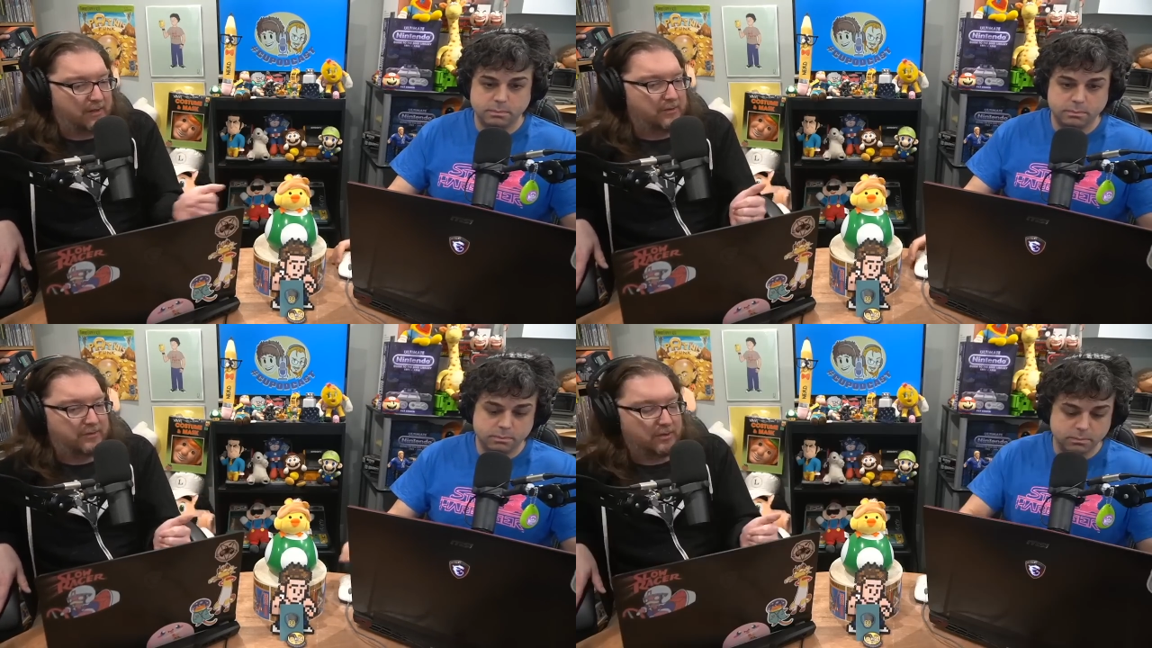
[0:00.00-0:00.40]
Speaker 1: of
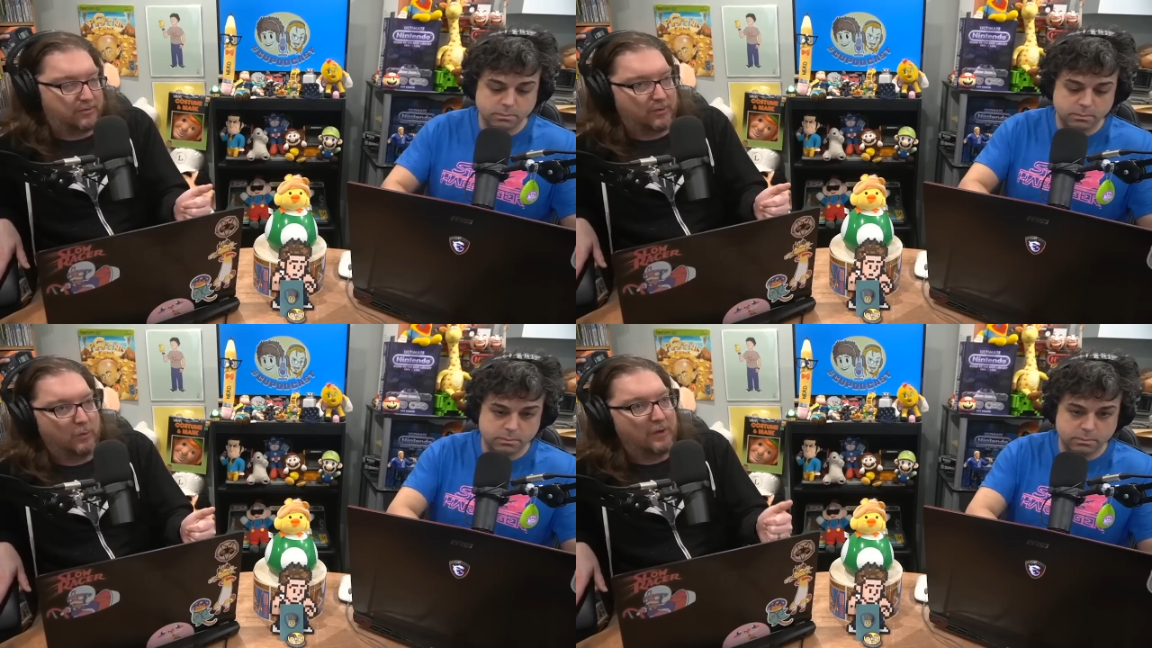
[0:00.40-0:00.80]
those two,
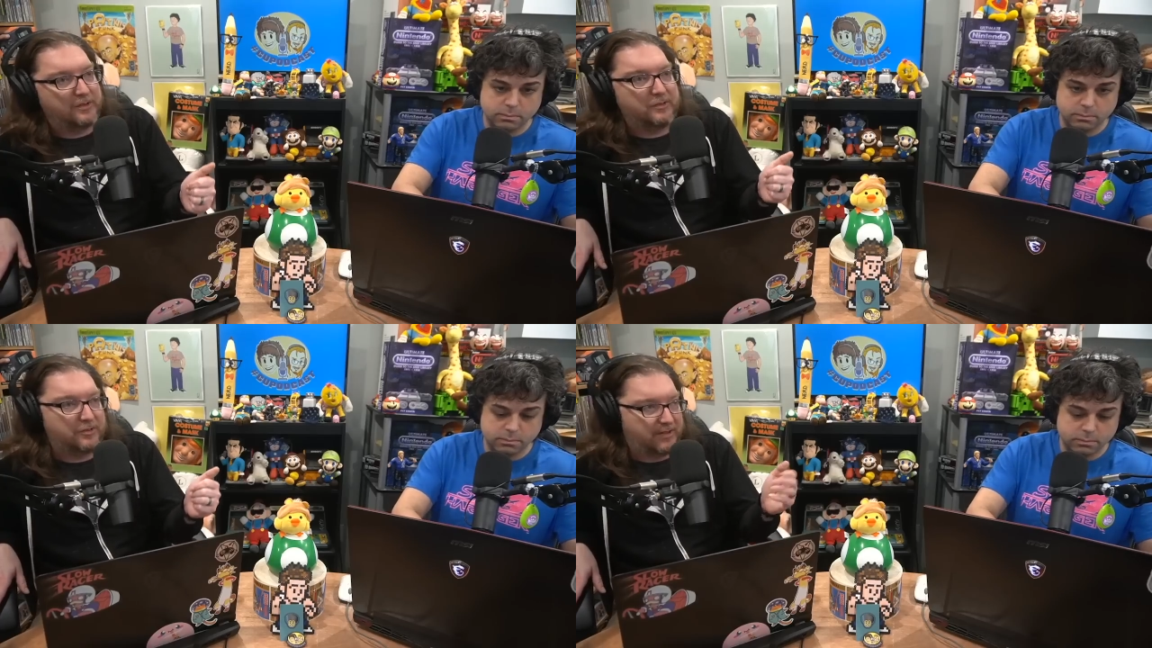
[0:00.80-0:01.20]
so it
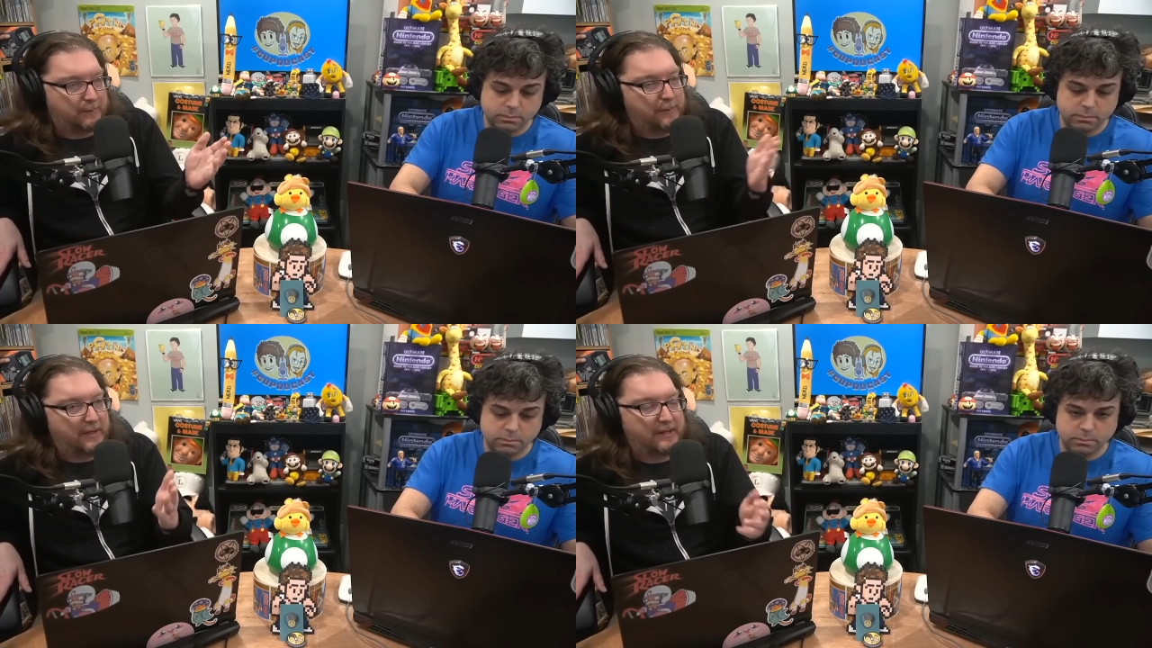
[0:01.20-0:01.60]
wasn't just like
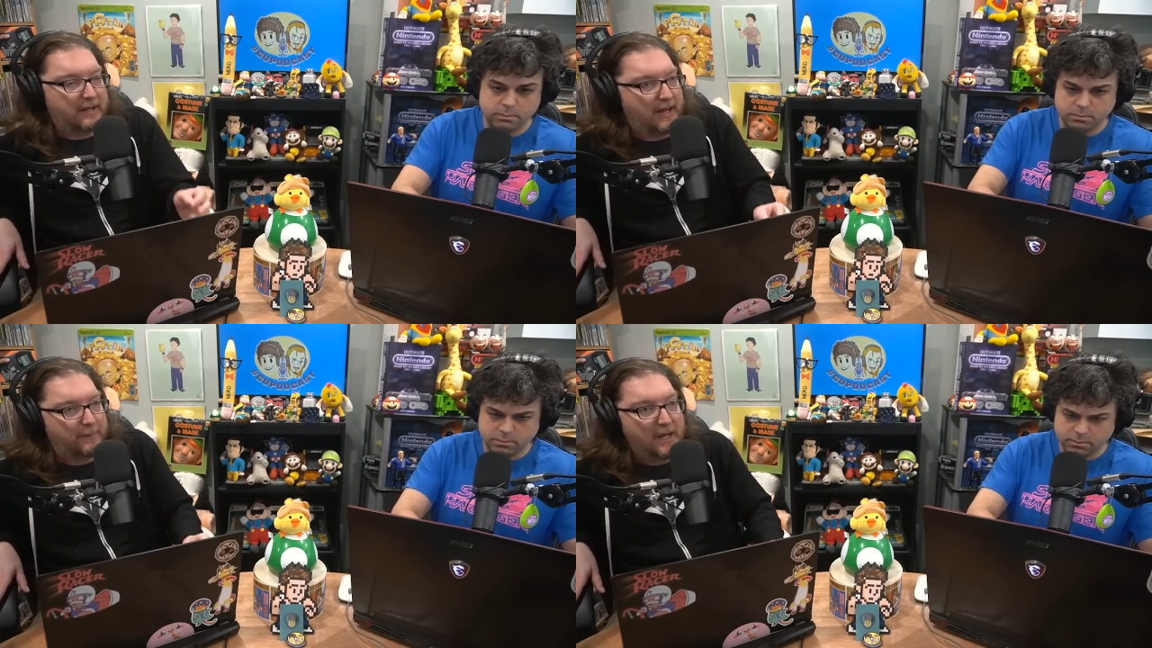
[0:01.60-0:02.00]
people had a
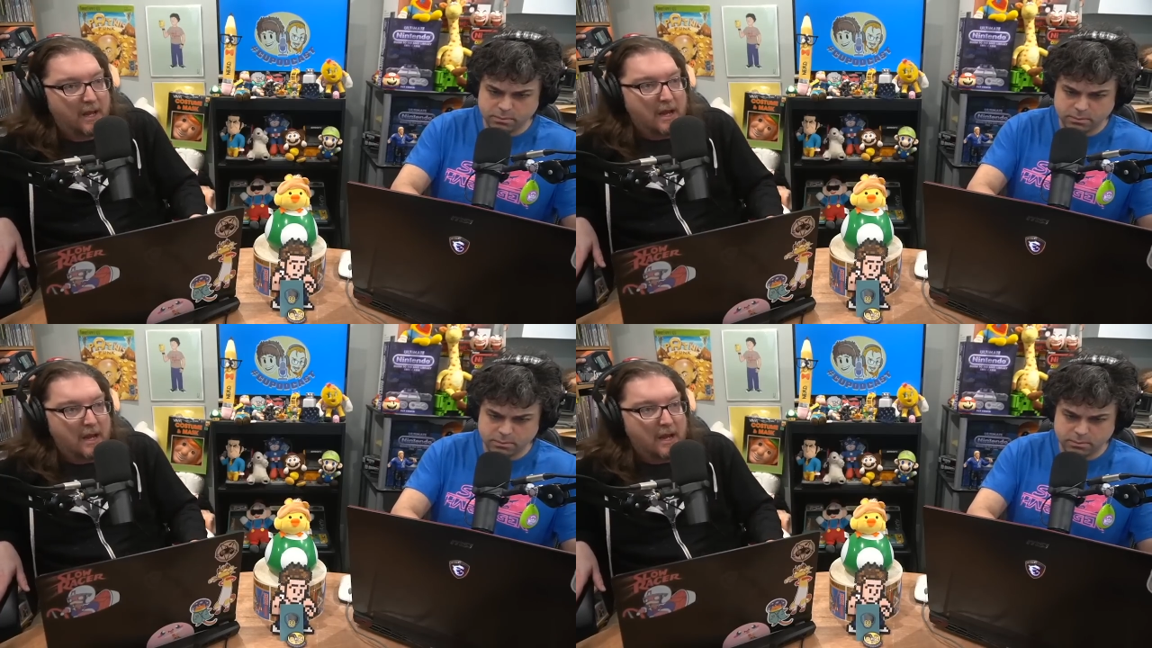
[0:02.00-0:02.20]
cap.